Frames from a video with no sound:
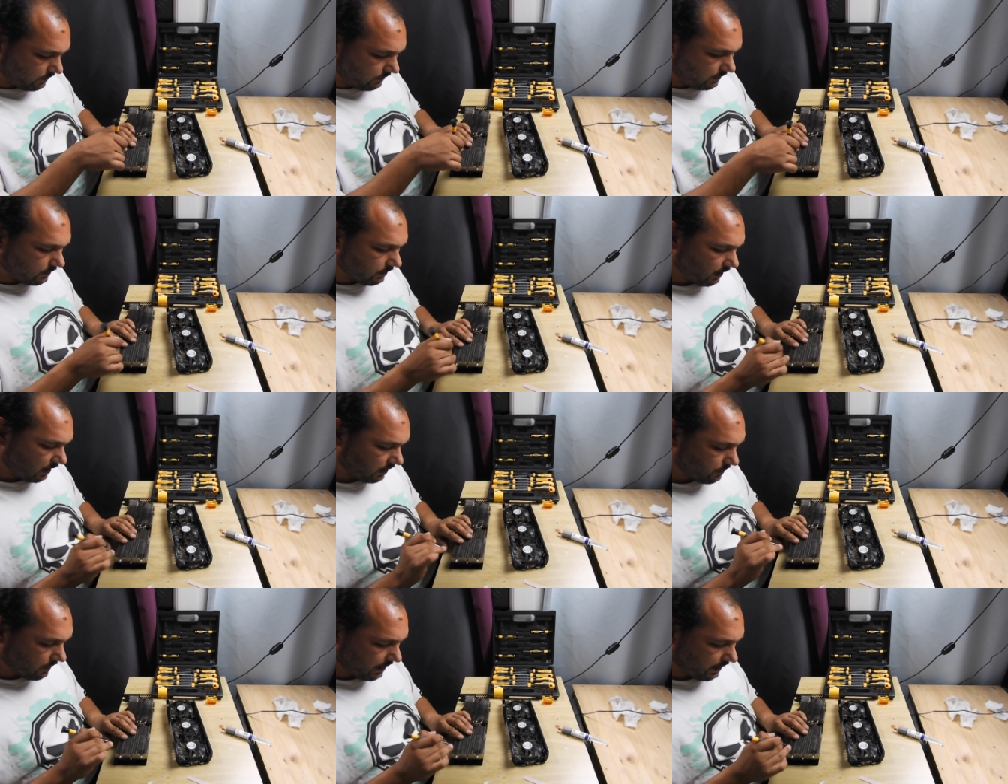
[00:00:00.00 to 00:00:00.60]
it will
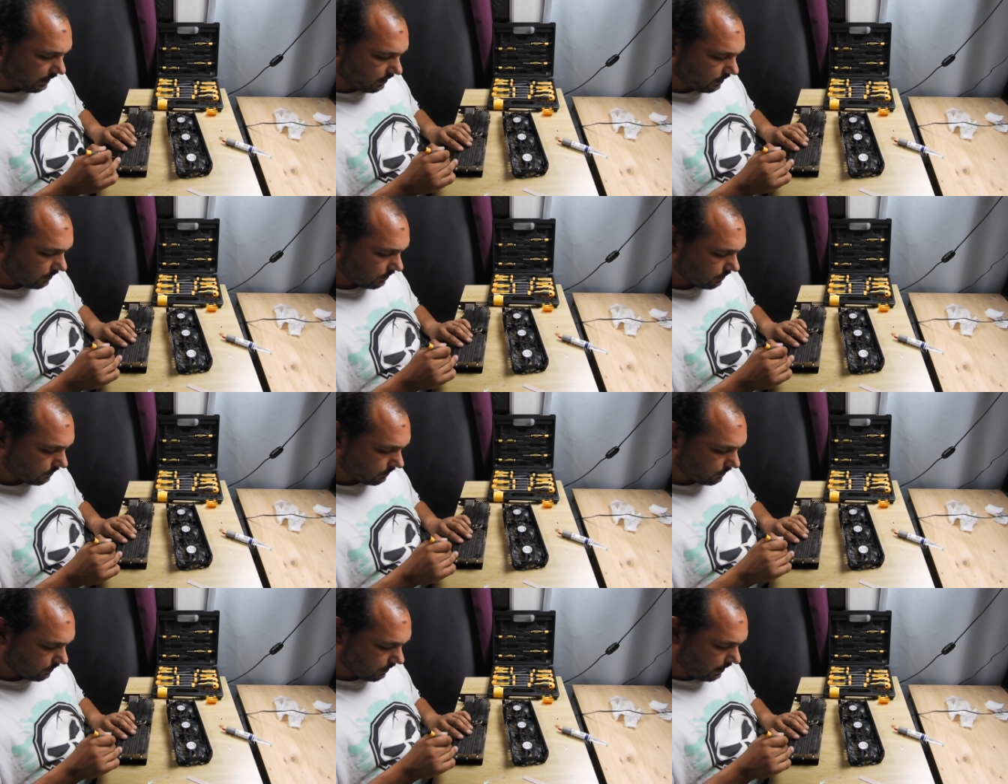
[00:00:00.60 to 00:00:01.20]
not make
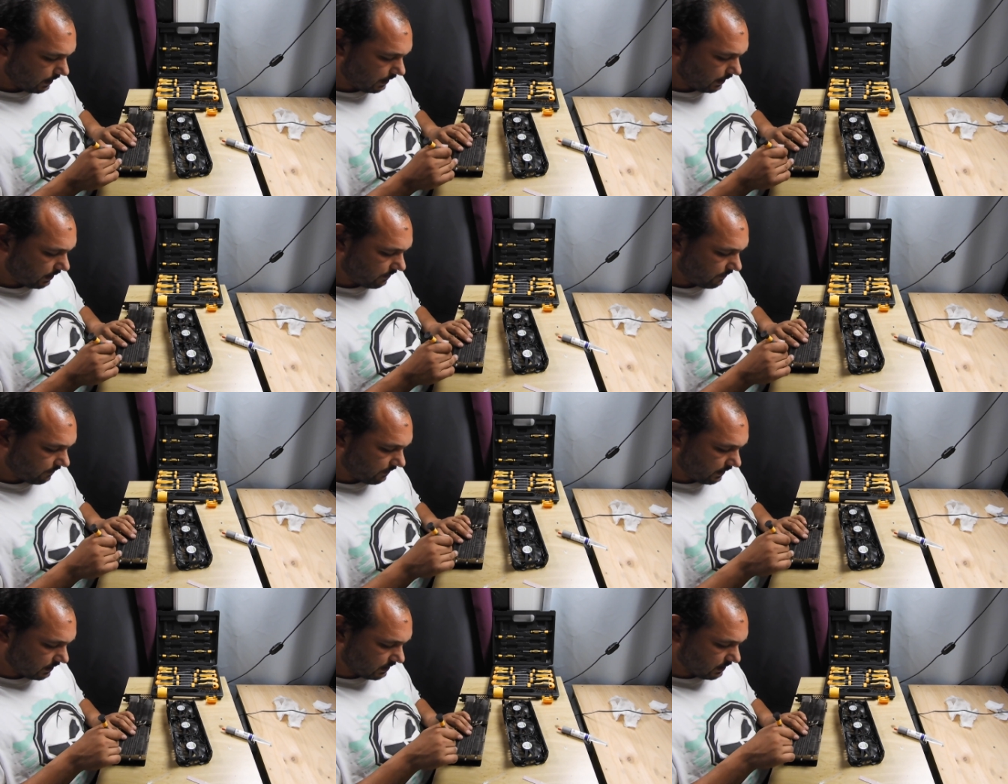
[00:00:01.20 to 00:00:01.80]
any
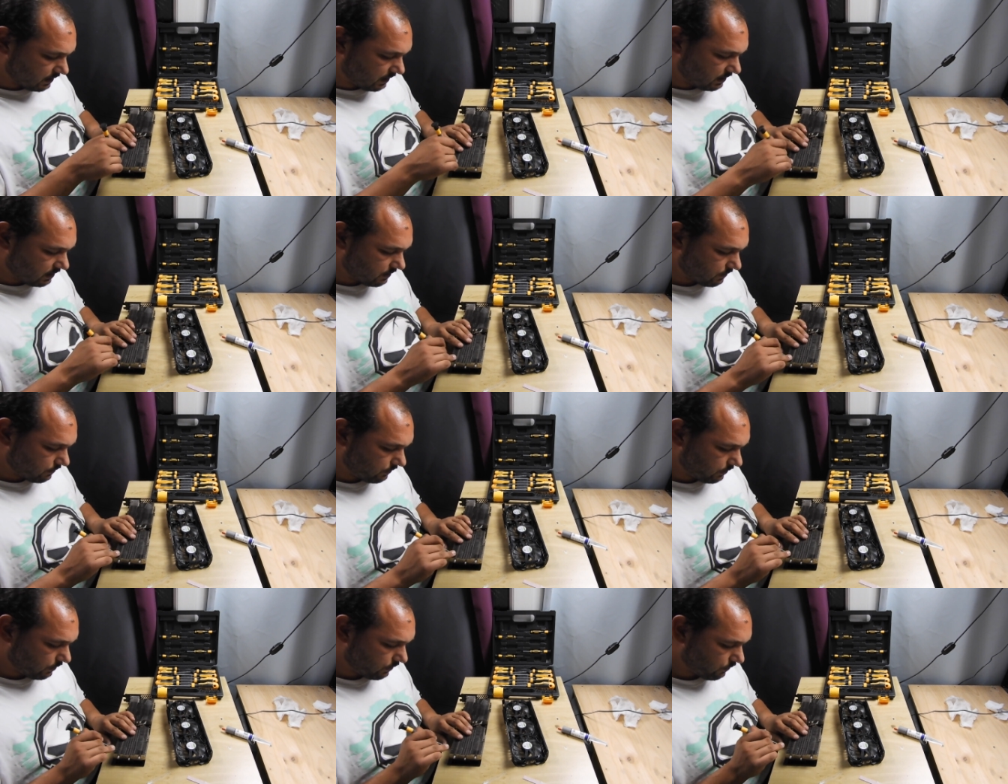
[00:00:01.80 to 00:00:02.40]
difference,
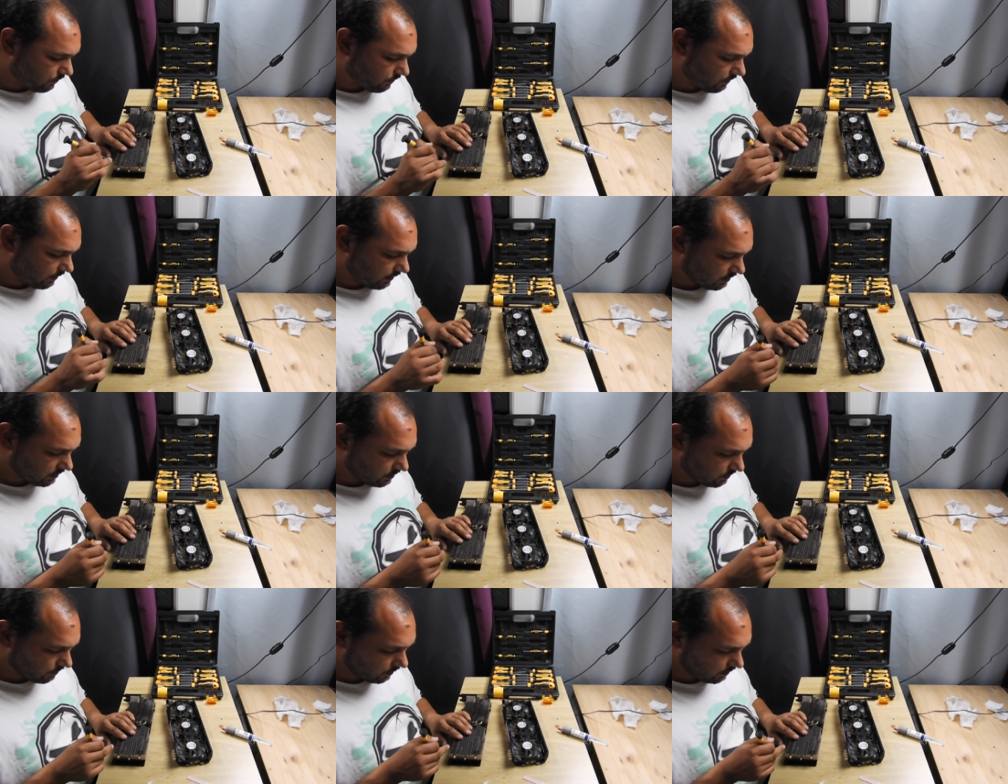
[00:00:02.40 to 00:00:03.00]
these few
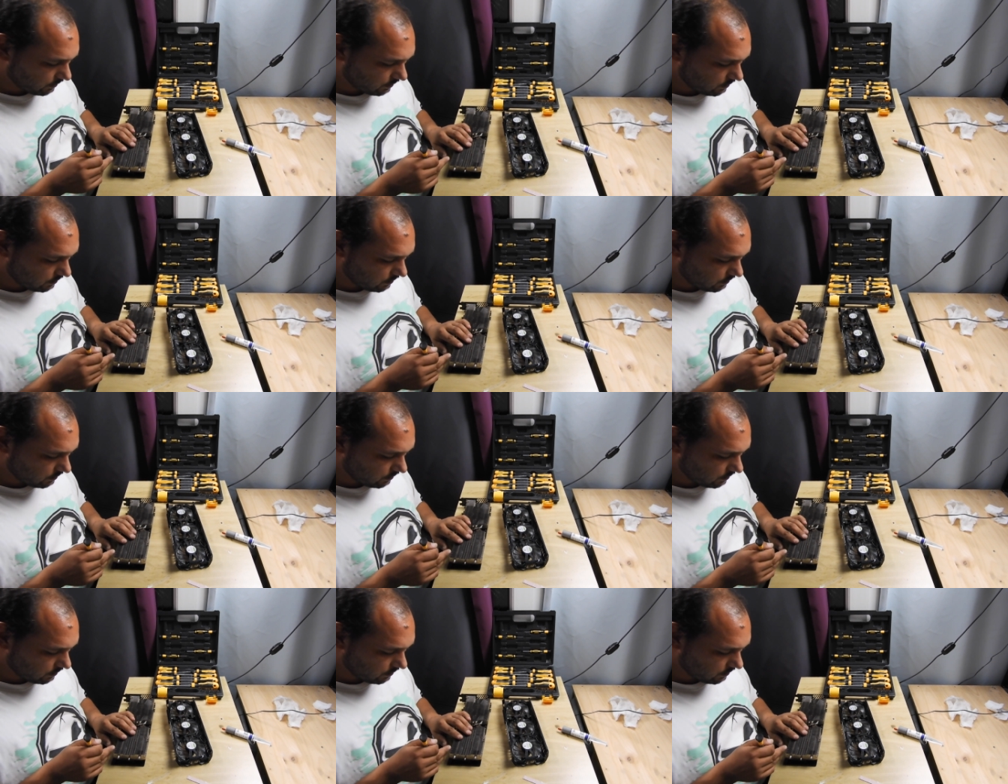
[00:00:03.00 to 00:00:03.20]
fins, but